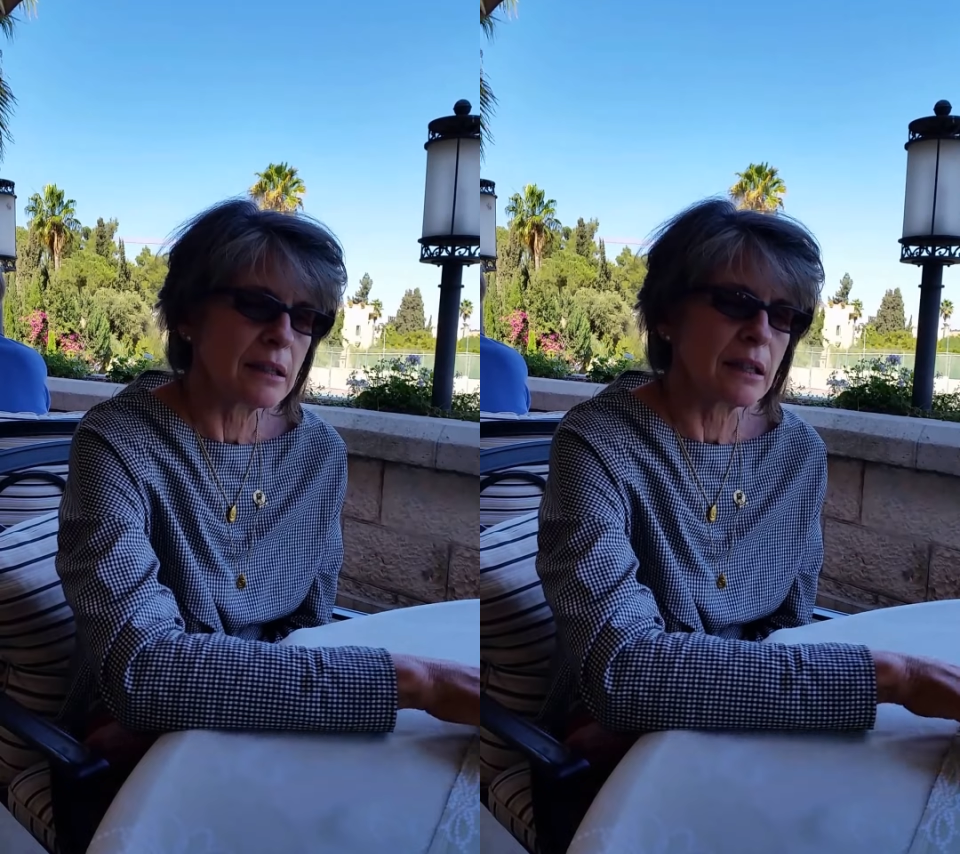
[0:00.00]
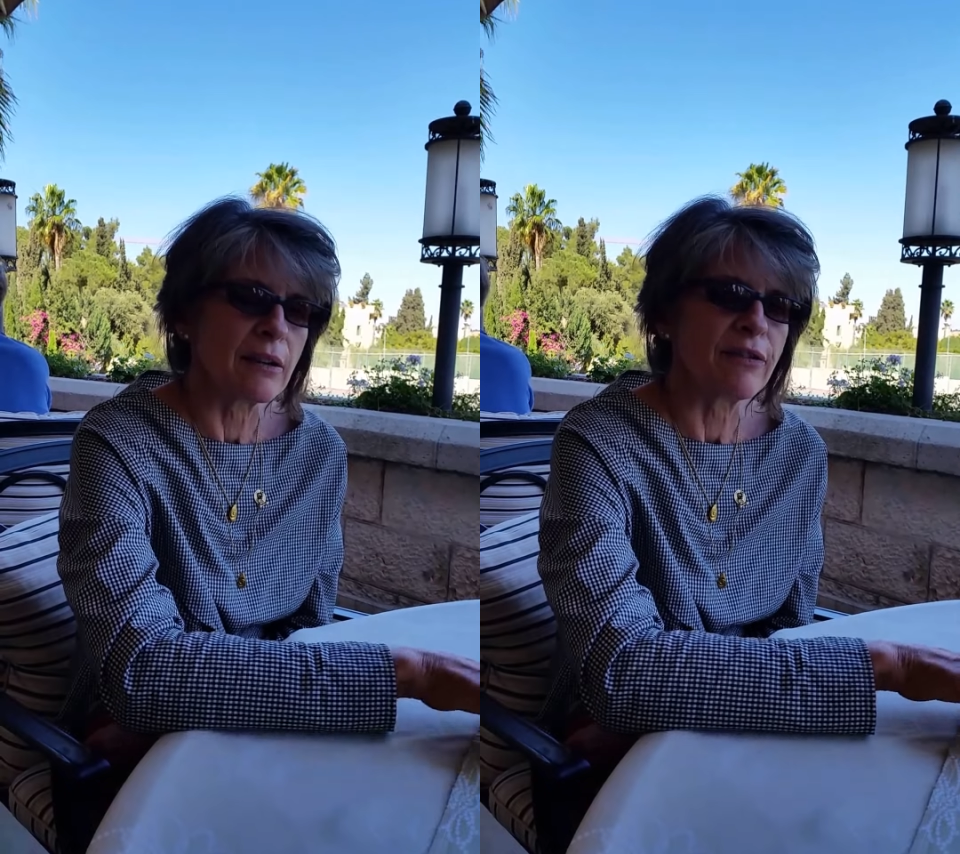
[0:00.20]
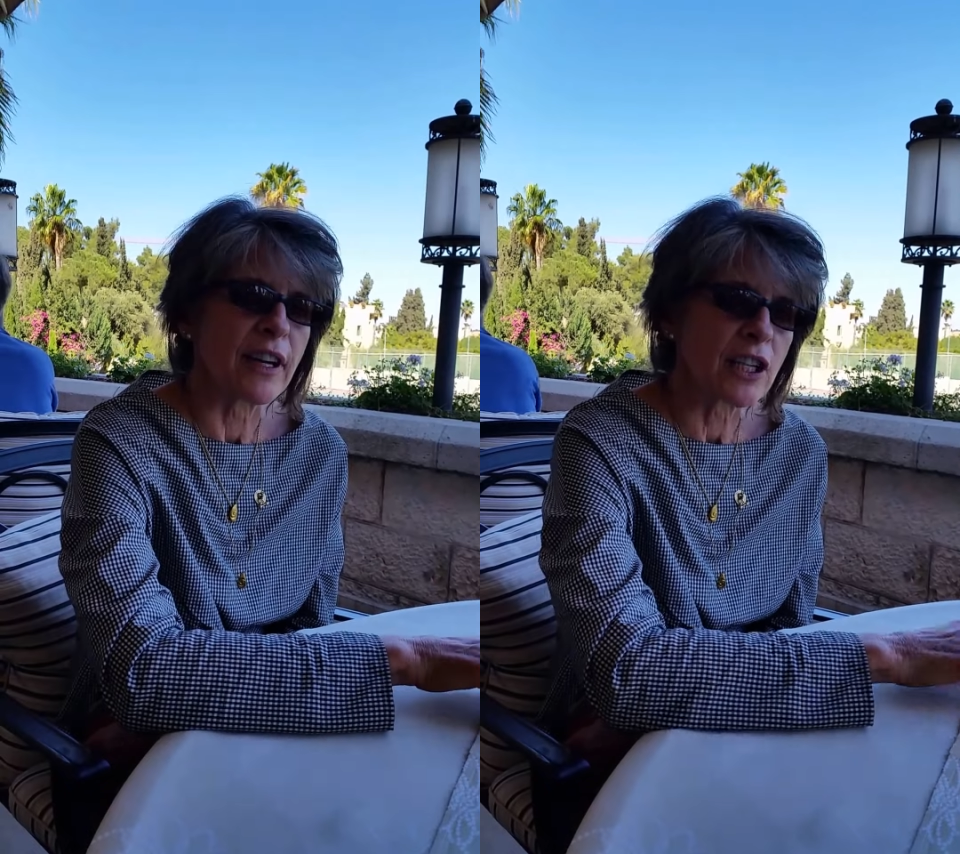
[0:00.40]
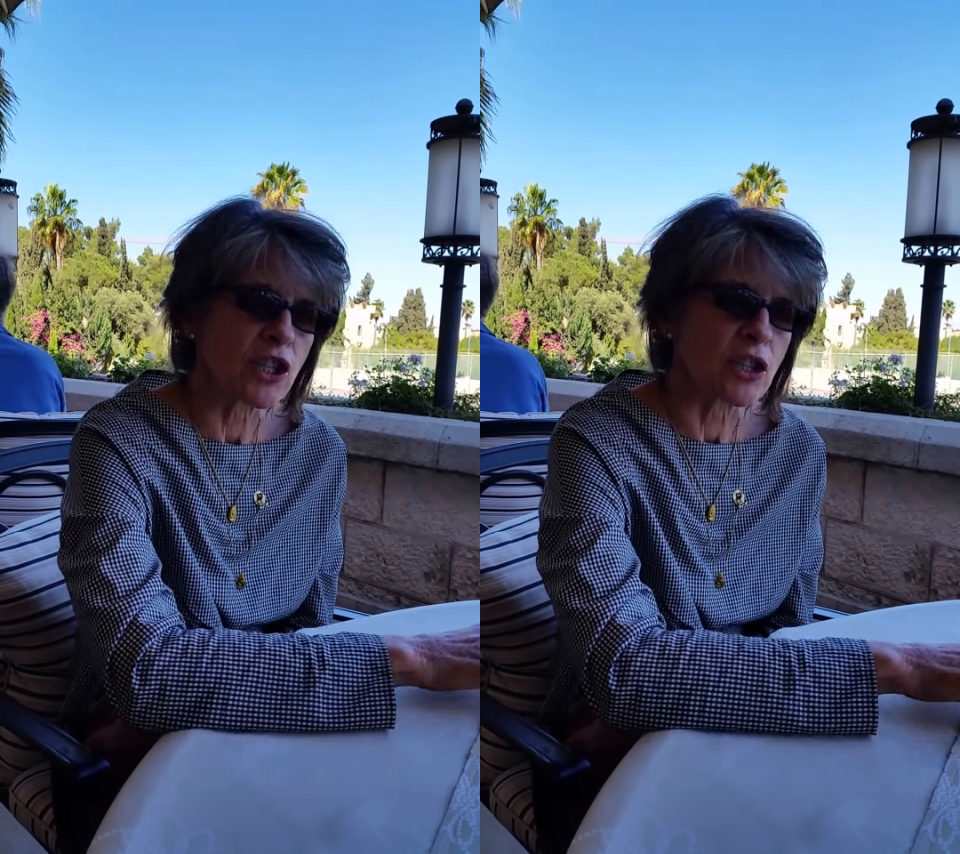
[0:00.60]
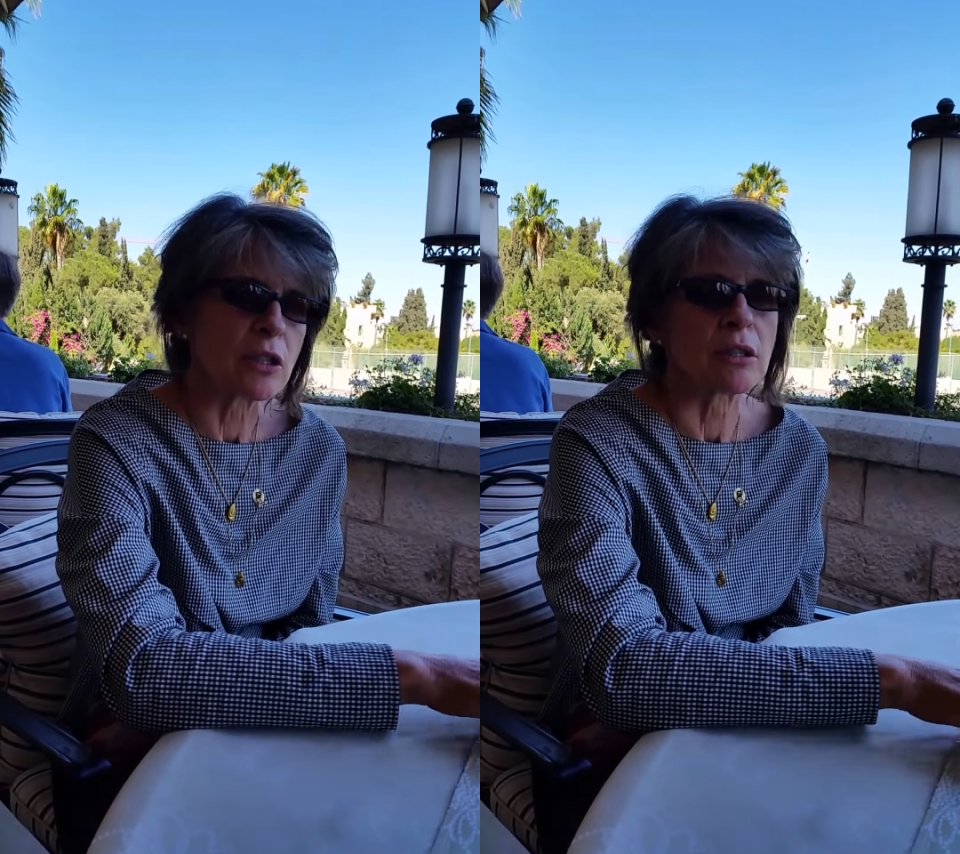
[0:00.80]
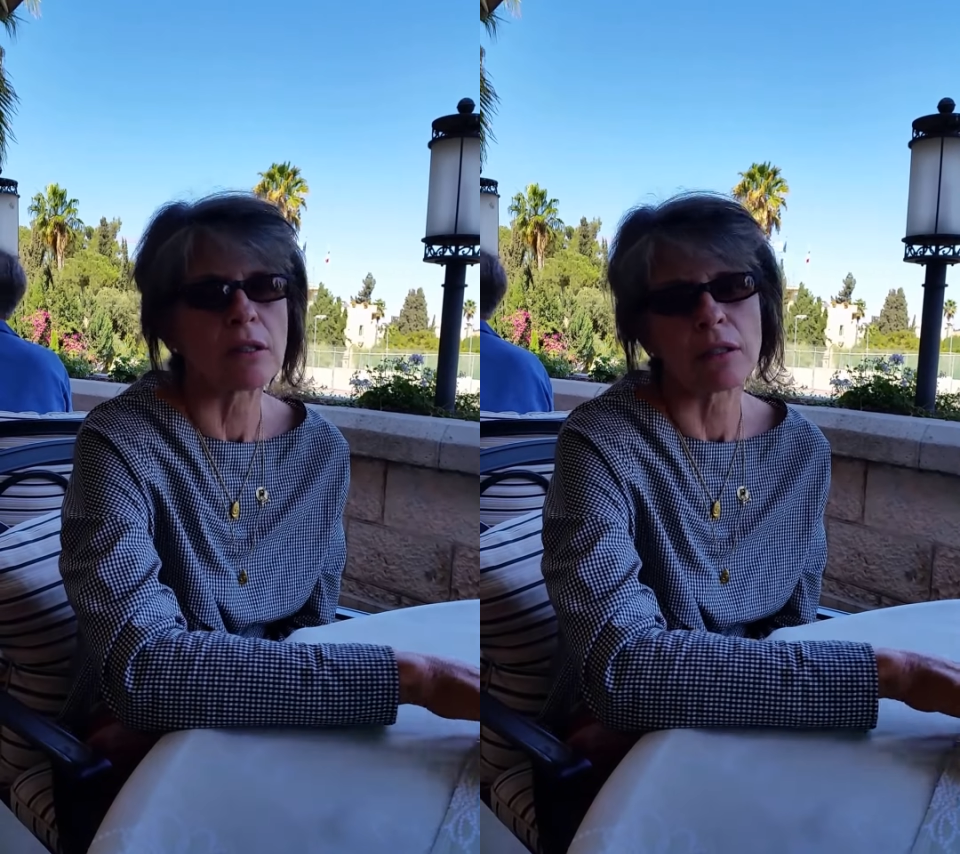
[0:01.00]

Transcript: the affection,